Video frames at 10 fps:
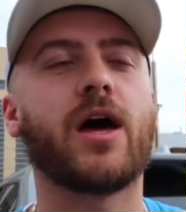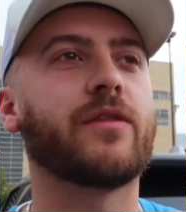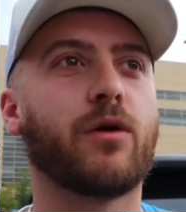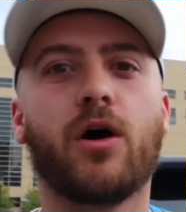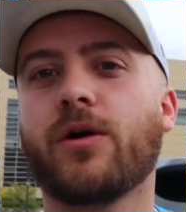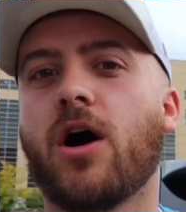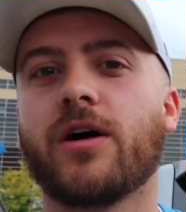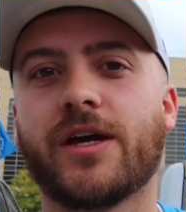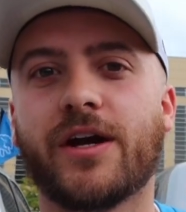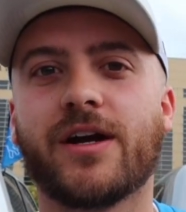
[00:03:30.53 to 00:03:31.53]
on the road all
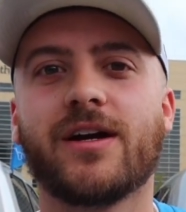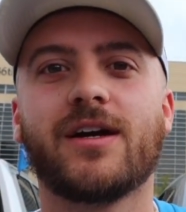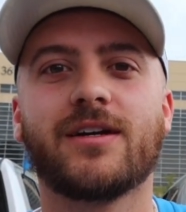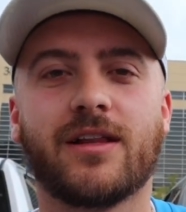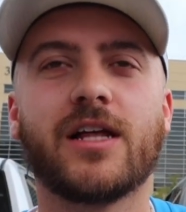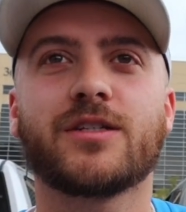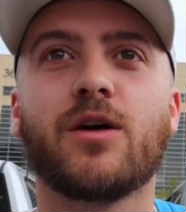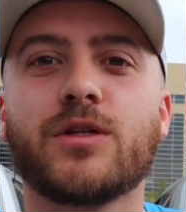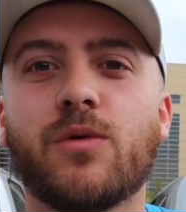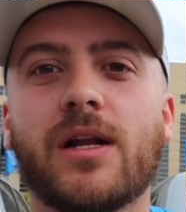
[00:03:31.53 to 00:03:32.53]
year. Let us know what
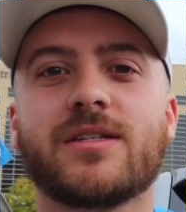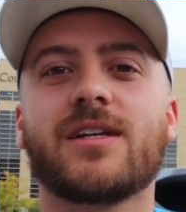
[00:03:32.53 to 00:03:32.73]
you want